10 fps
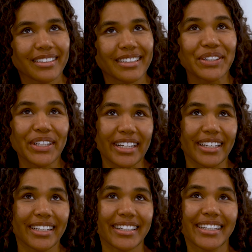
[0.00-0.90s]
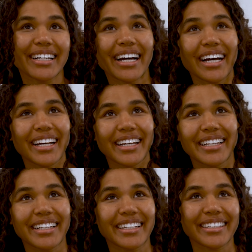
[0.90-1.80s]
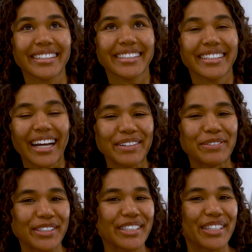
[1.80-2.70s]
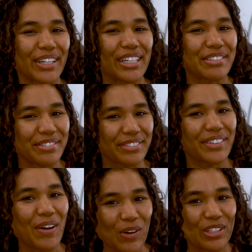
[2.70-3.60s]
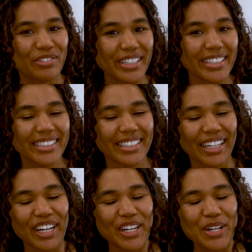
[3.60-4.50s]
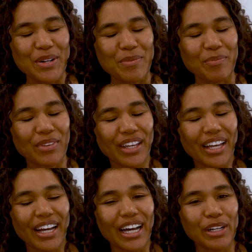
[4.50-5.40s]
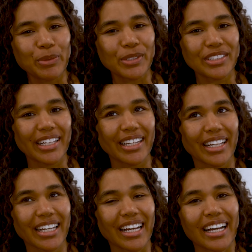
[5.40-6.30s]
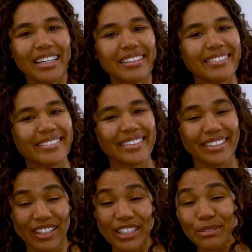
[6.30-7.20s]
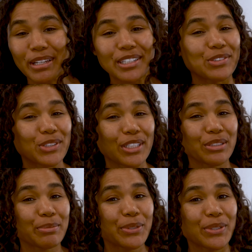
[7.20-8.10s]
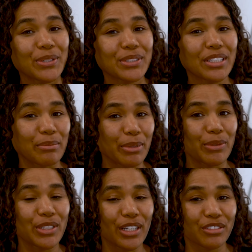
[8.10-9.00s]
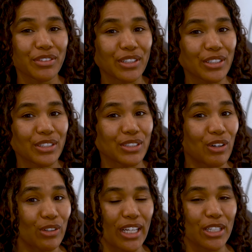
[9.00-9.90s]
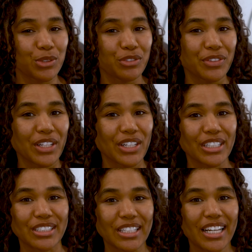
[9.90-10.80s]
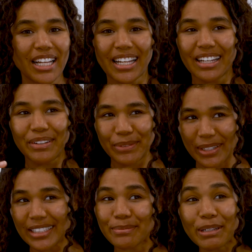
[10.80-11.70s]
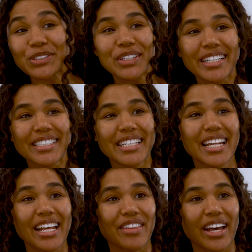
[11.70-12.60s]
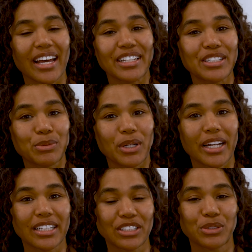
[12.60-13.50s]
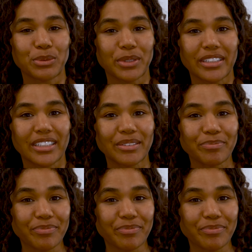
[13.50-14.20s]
Okay, I really love all of it. I will say cosmetic injectables like Botox fillers, all natural fillers, what I specialize in, and that is where I can just really